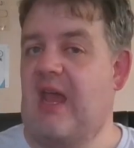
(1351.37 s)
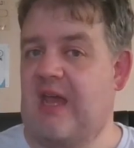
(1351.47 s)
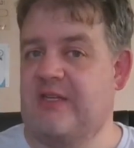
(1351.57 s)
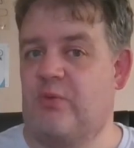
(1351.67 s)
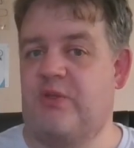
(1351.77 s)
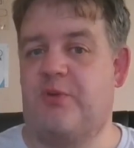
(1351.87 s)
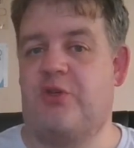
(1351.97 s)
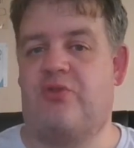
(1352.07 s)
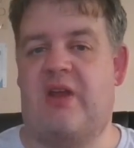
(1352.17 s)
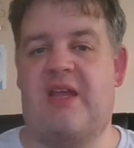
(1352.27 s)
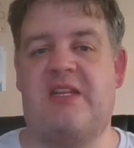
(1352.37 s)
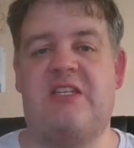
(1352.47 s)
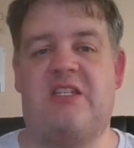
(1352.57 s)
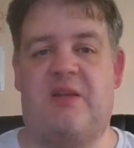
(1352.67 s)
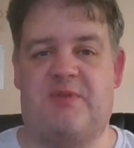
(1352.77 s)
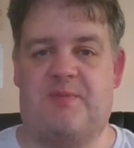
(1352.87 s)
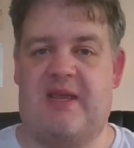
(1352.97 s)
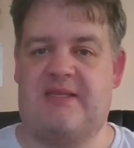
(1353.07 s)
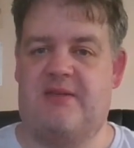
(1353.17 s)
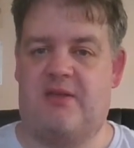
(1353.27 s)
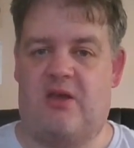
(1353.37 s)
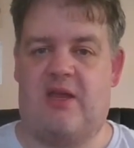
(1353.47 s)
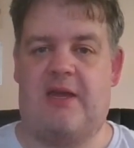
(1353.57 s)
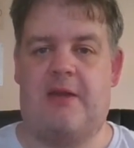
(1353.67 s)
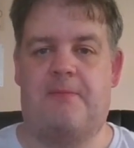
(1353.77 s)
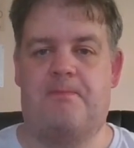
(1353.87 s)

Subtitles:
as it was portrayed in Deep Space Nine.